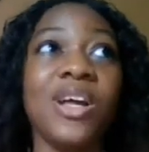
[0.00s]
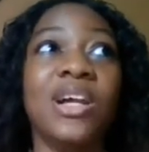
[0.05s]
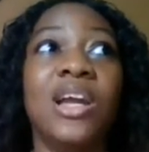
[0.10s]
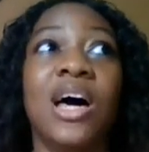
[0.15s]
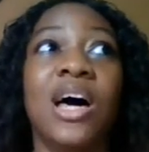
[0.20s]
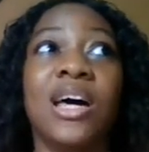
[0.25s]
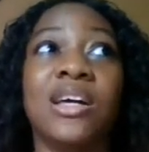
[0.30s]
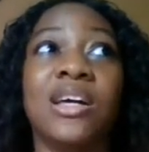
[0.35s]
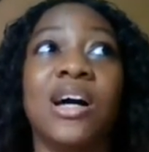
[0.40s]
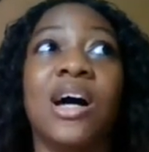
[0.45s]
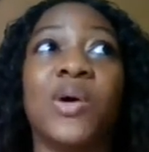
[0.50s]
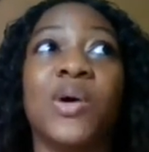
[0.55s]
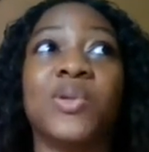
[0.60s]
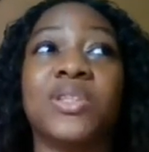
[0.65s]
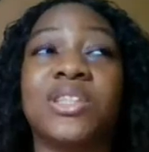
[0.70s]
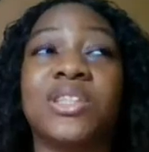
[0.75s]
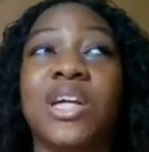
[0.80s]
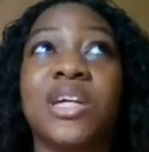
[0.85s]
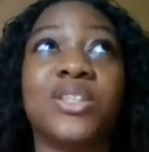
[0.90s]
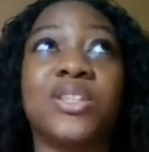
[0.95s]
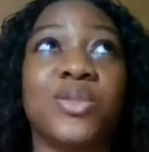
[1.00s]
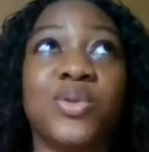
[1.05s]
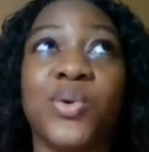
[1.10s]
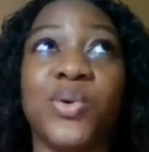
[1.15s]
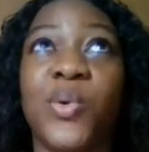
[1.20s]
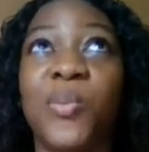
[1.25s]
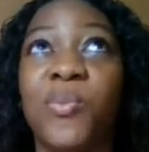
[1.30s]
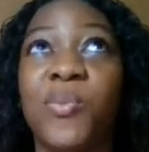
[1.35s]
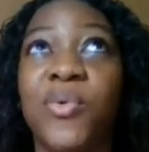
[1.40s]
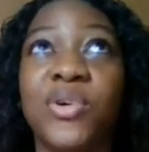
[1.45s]
Like I'll start it
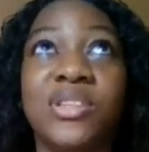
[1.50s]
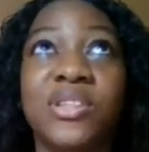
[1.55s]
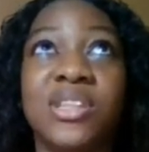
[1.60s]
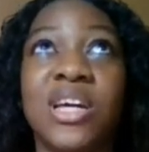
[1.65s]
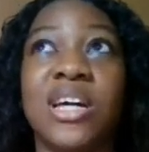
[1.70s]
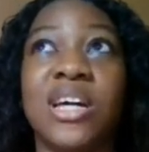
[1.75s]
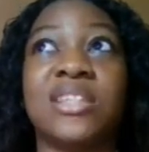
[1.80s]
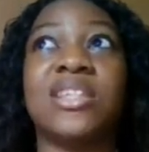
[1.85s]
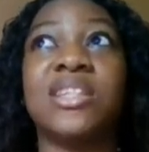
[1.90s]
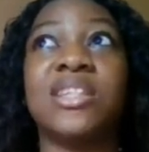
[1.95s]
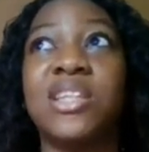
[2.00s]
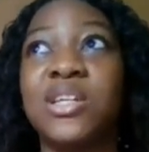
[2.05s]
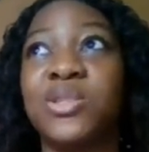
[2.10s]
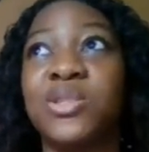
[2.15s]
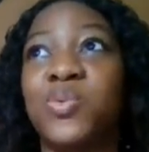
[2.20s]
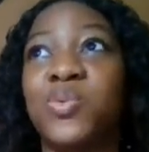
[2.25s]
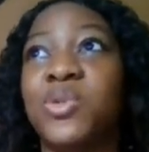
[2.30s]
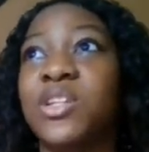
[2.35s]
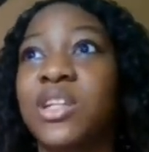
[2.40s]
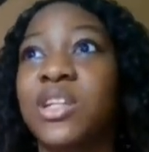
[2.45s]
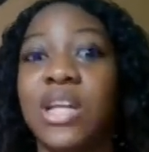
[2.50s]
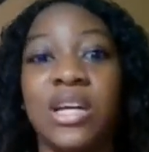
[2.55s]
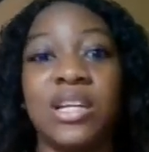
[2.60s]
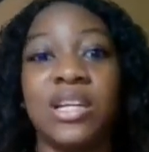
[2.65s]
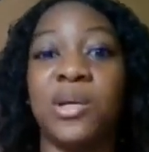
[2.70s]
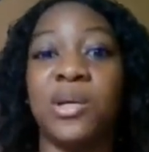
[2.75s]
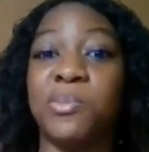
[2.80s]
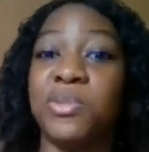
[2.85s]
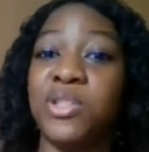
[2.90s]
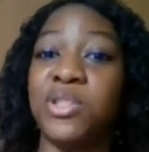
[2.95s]
on Monday. I started the week like
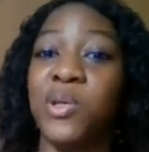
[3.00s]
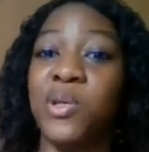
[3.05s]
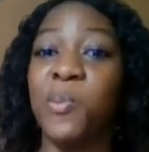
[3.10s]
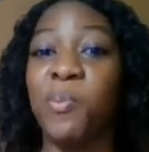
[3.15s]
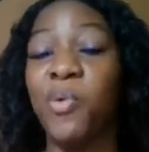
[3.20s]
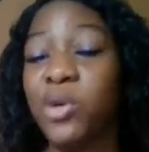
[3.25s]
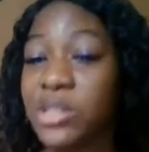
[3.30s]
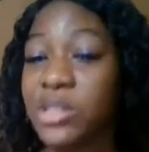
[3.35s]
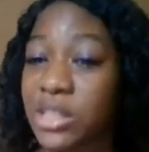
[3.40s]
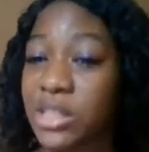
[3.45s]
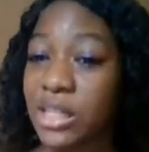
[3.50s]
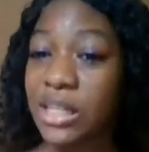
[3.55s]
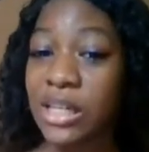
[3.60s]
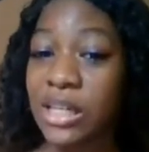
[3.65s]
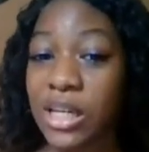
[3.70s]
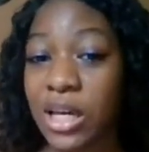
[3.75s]
let me say Monday,